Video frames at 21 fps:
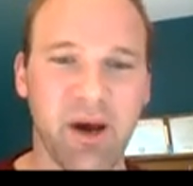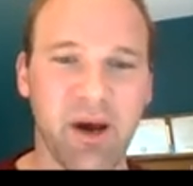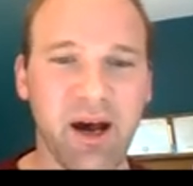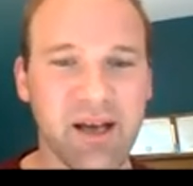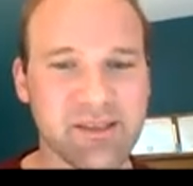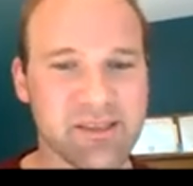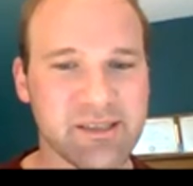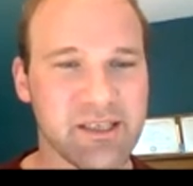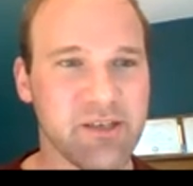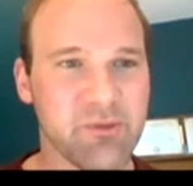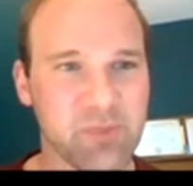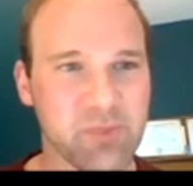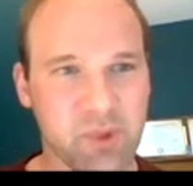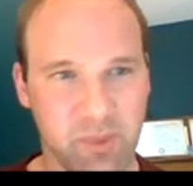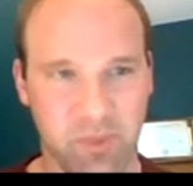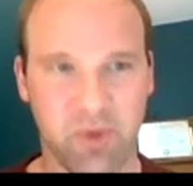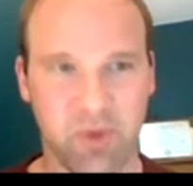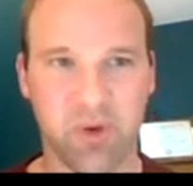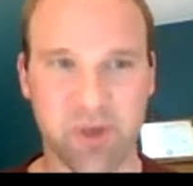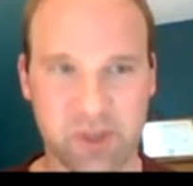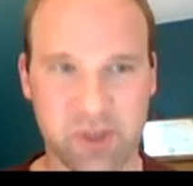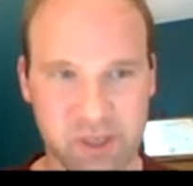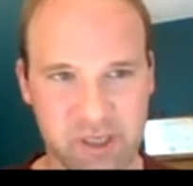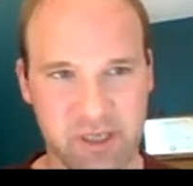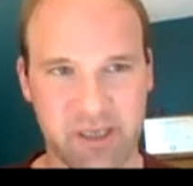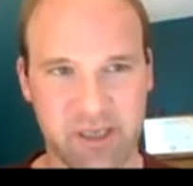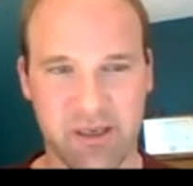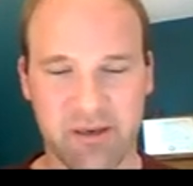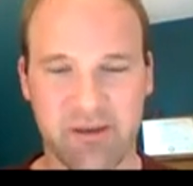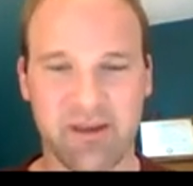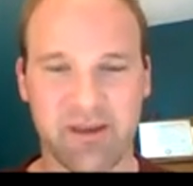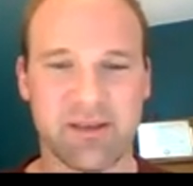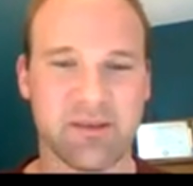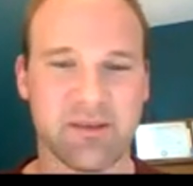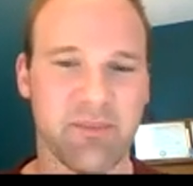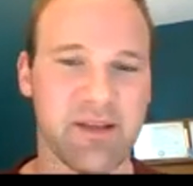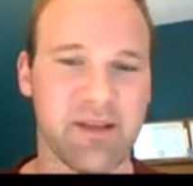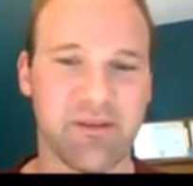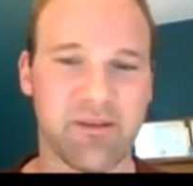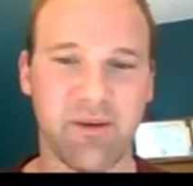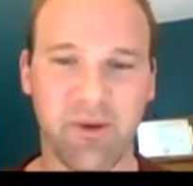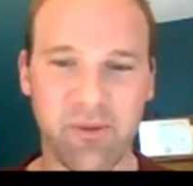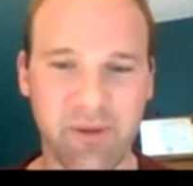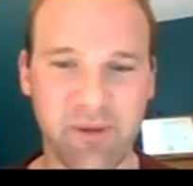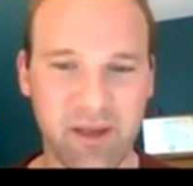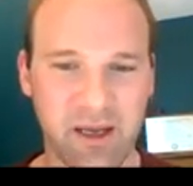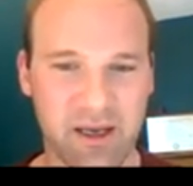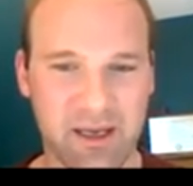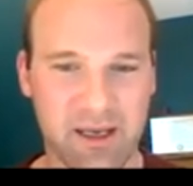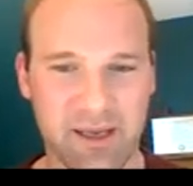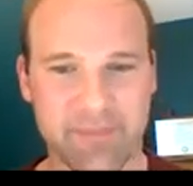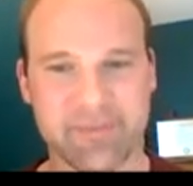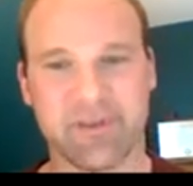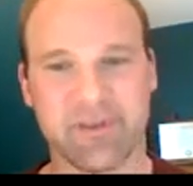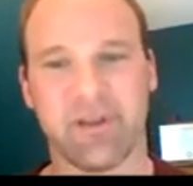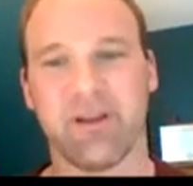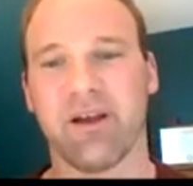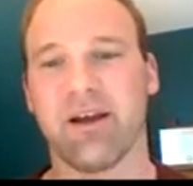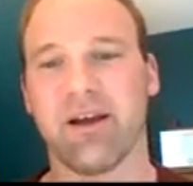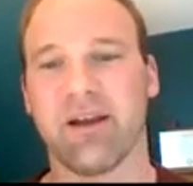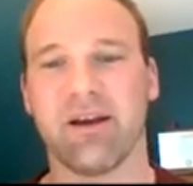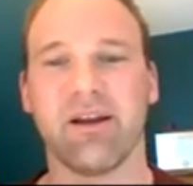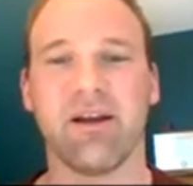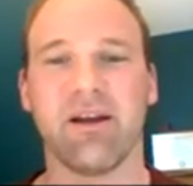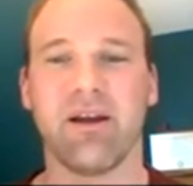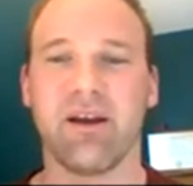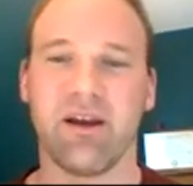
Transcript: positive proportion that depends only on epsilon